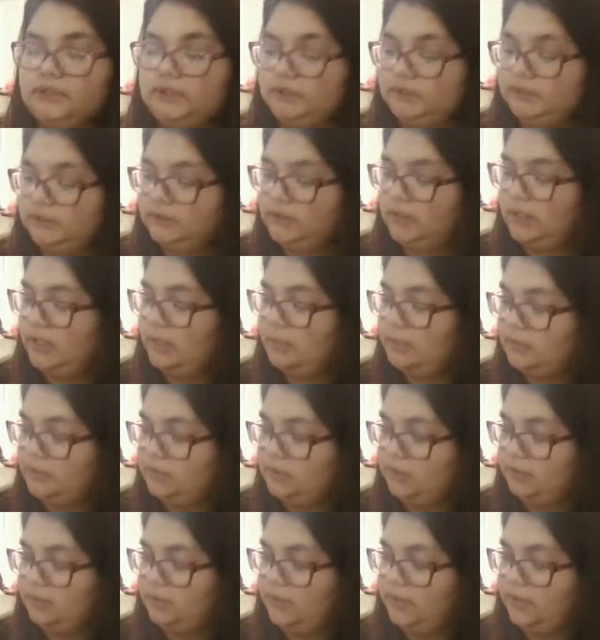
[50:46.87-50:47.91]
It's not like I'm gonna
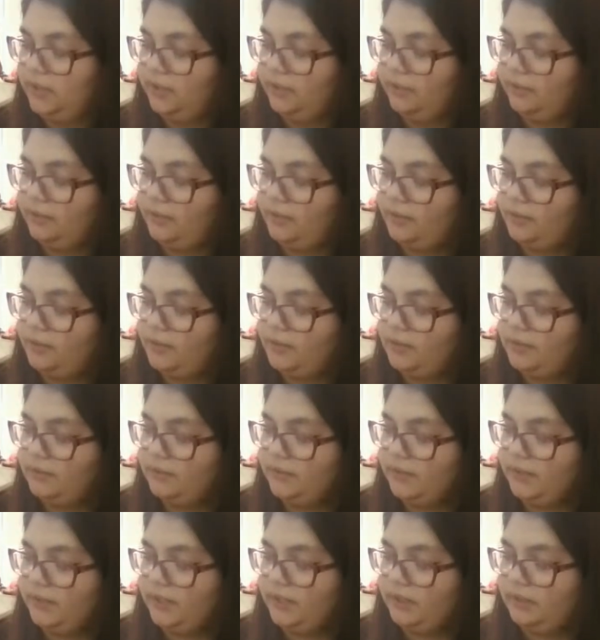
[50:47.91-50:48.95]
jump down your throat just for
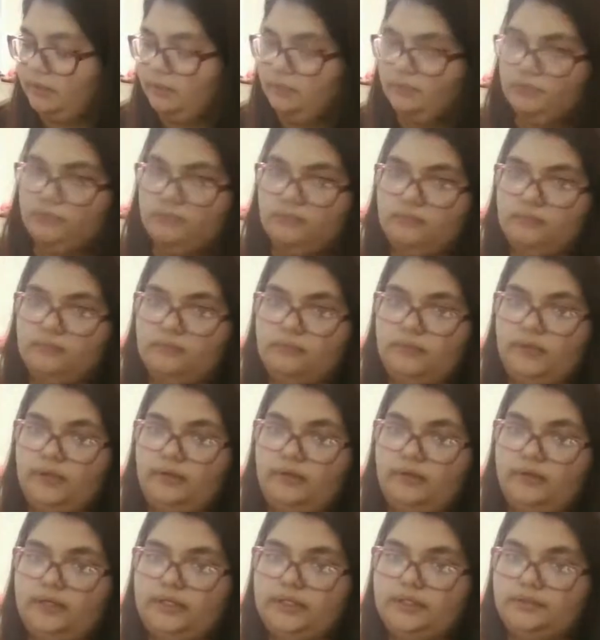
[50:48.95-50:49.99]
getting my
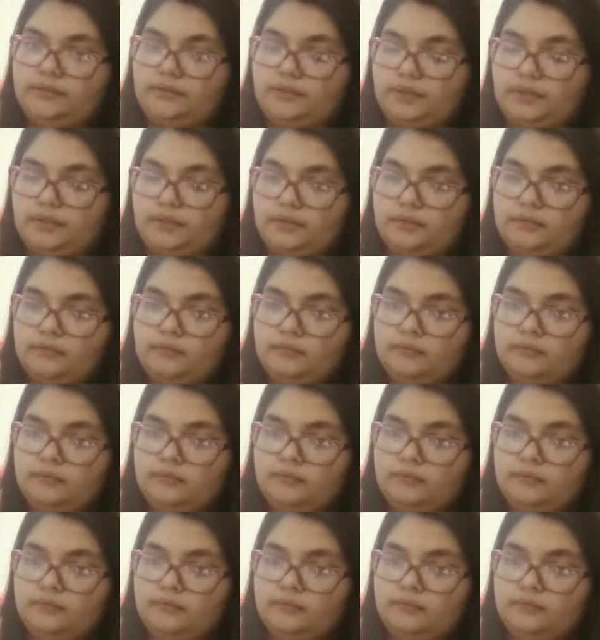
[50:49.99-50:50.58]
race wrong,